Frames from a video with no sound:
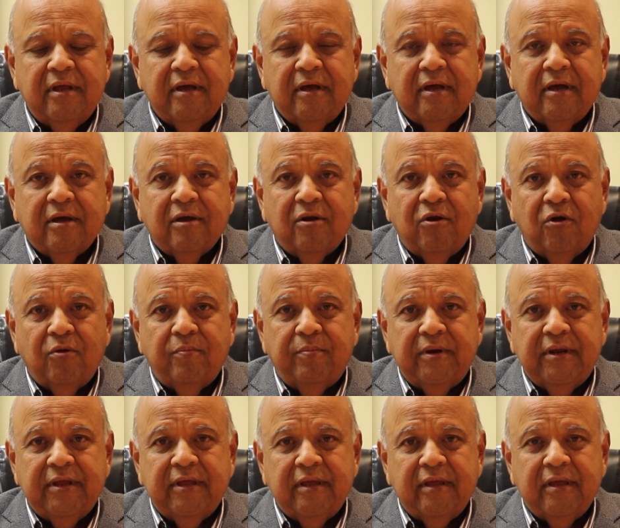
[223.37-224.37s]

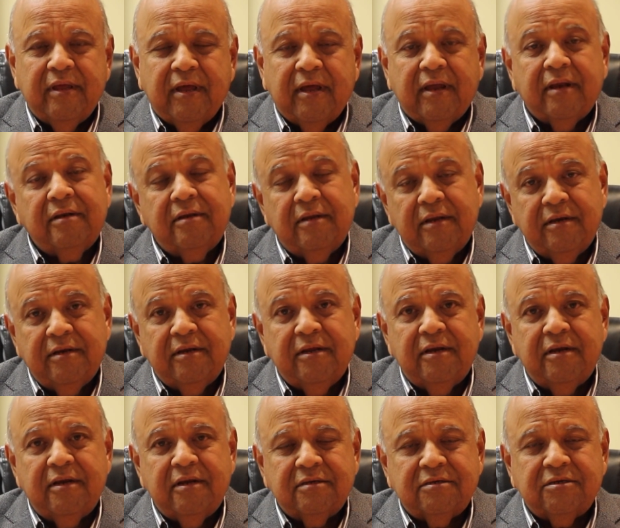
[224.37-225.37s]
globally and
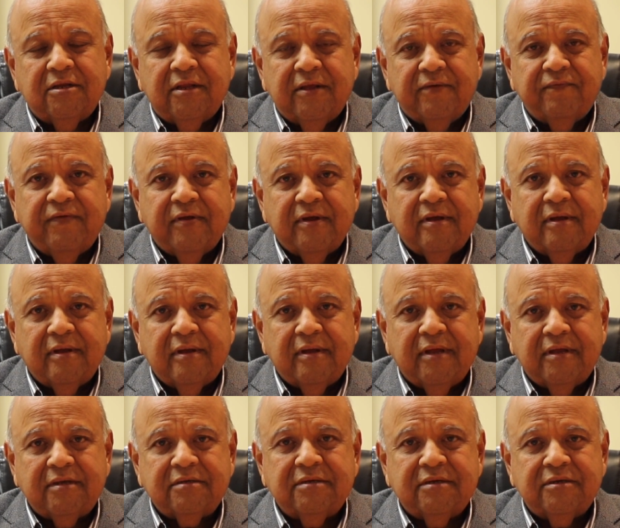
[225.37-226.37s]
indeed in South Africa
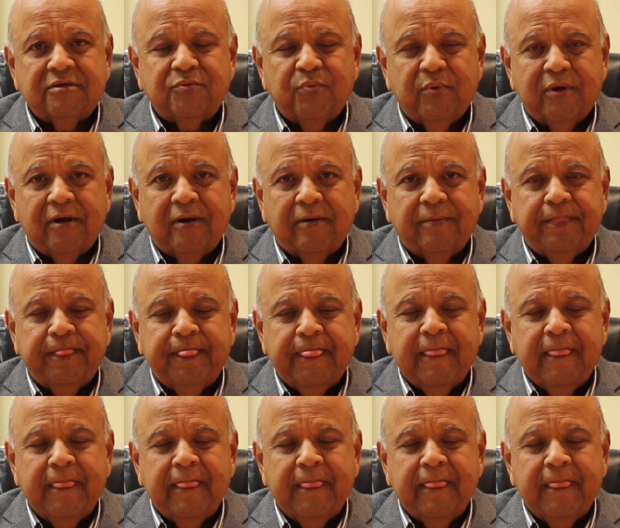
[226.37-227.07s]
as well.